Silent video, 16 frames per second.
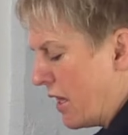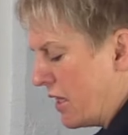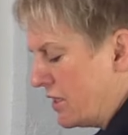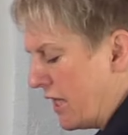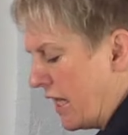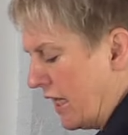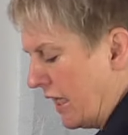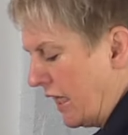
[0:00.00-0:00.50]

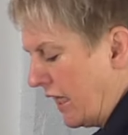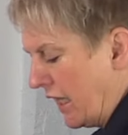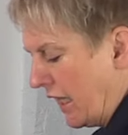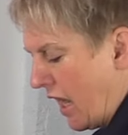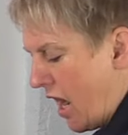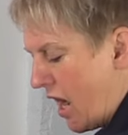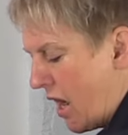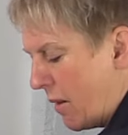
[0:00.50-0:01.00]

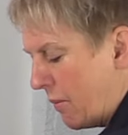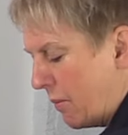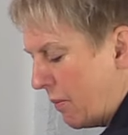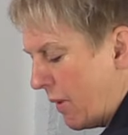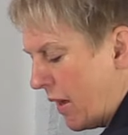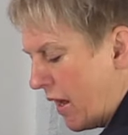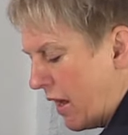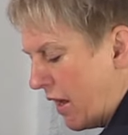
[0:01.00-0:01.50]
taking up
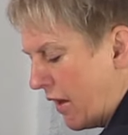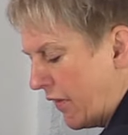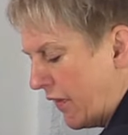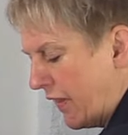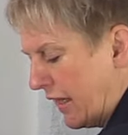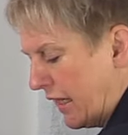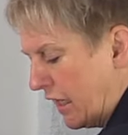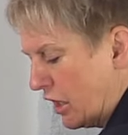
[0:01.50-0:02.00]

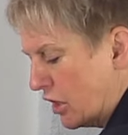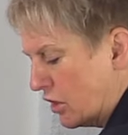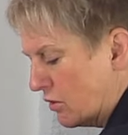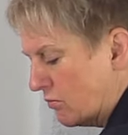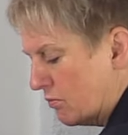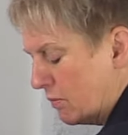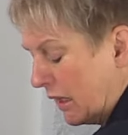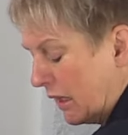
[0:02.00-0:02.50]

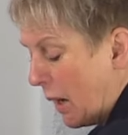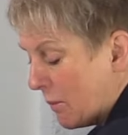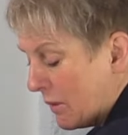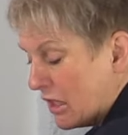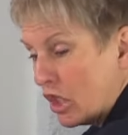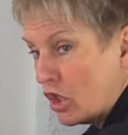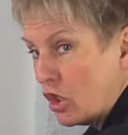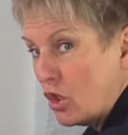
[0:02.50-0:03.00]

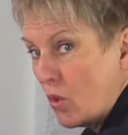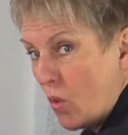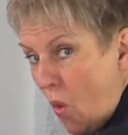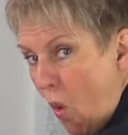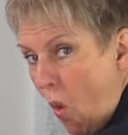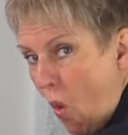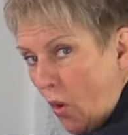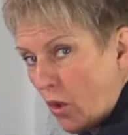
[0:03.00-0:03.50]
becoming the new
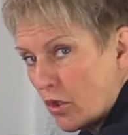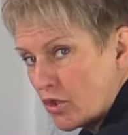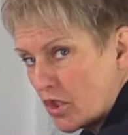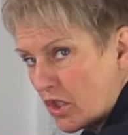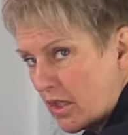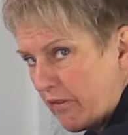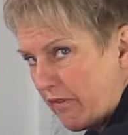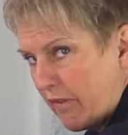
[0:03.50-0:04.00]

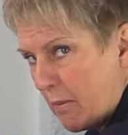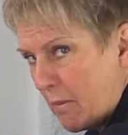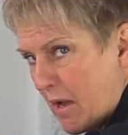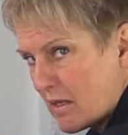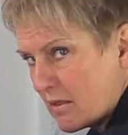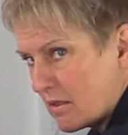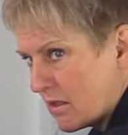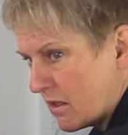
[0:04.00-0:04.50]
origin of the
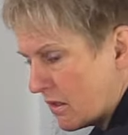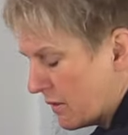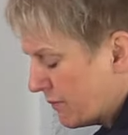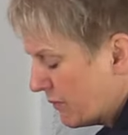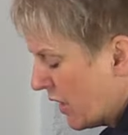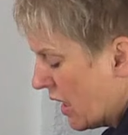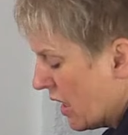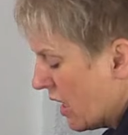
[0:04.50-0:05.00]
muscle.